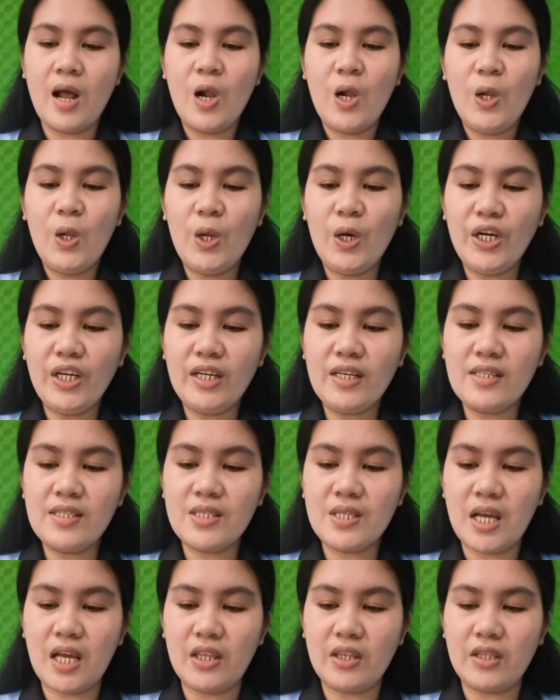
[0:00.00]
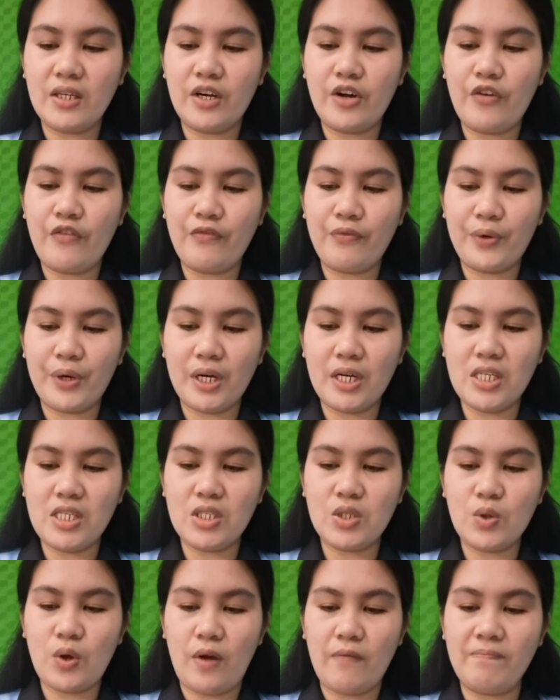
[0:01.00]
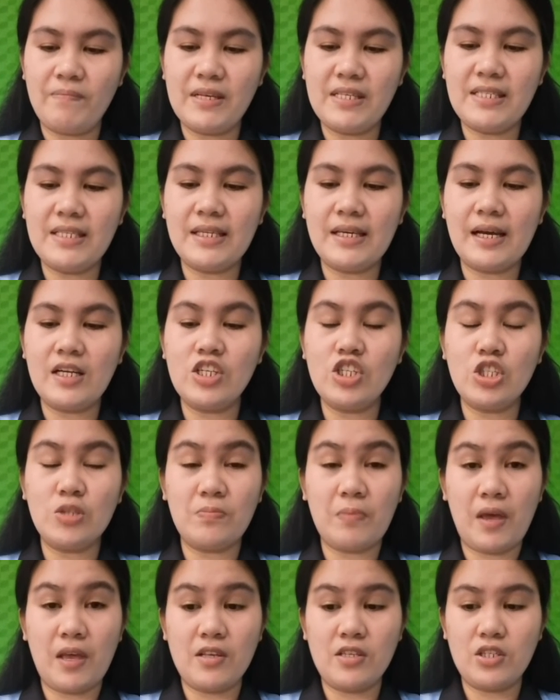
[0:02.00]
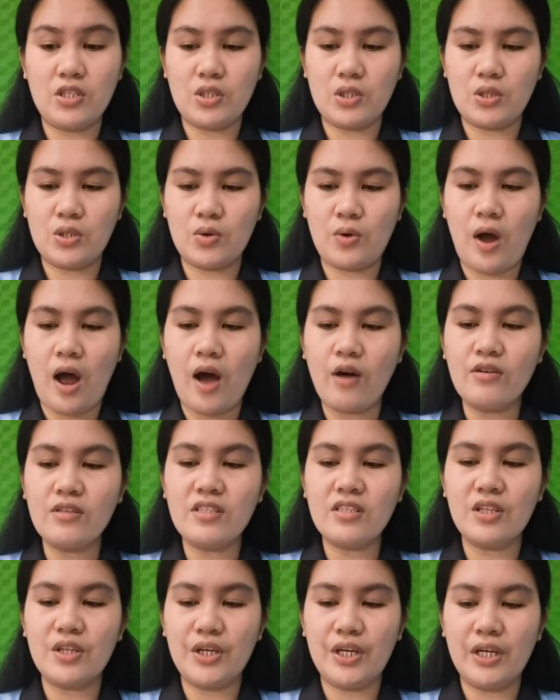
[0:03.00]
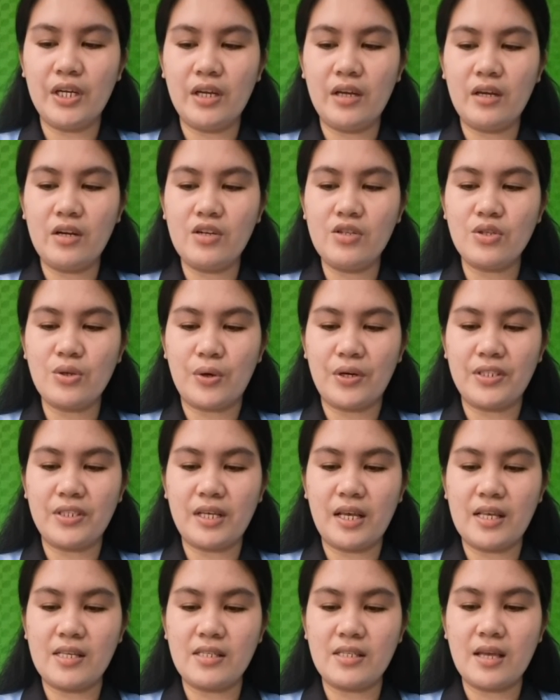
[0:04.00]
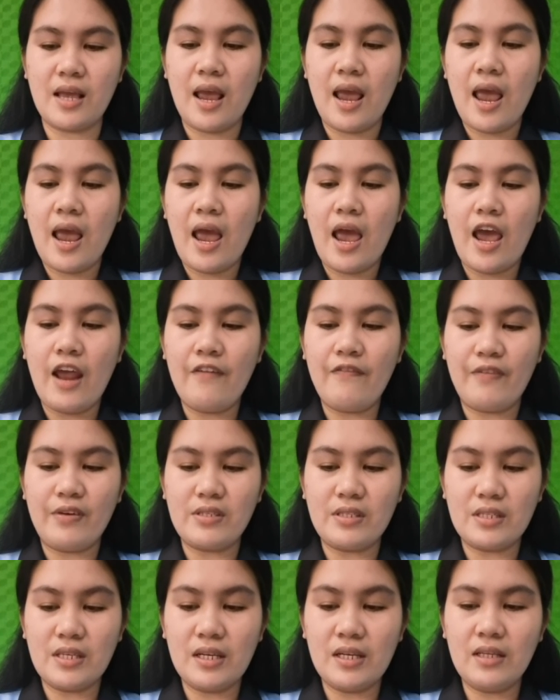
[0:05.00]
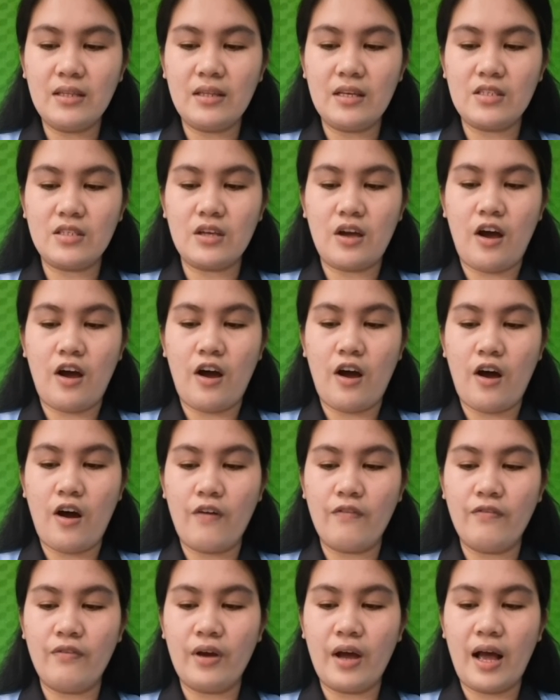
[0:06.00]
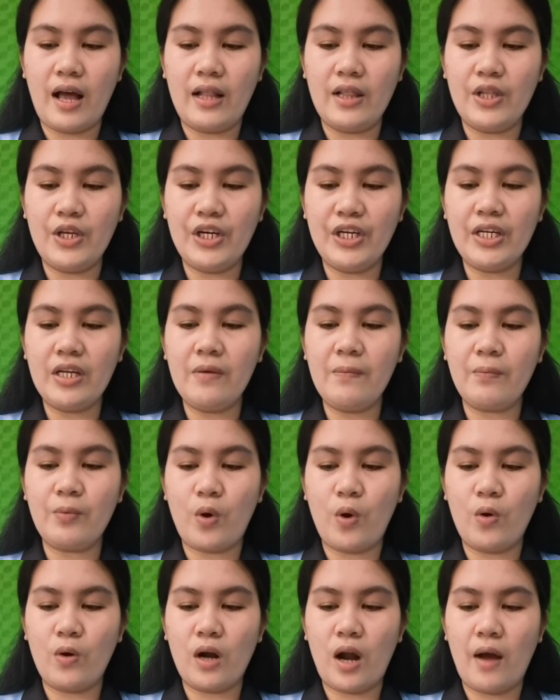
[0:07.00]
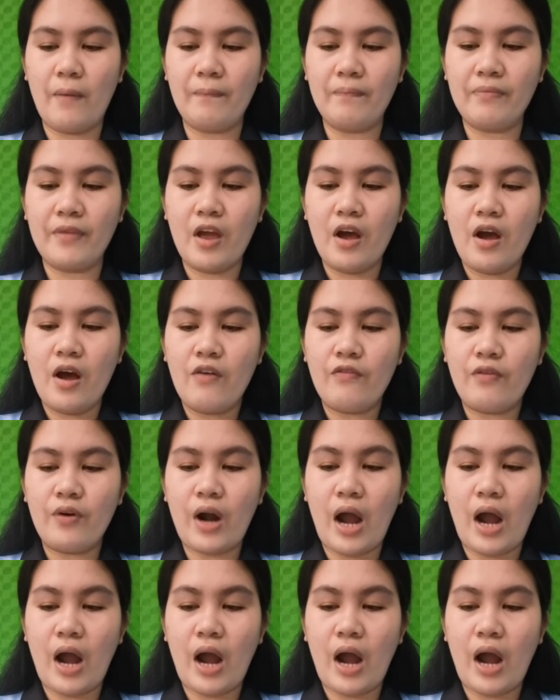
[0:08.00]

Learning center refers to a physical space to house learning resources and facilities of a learning program for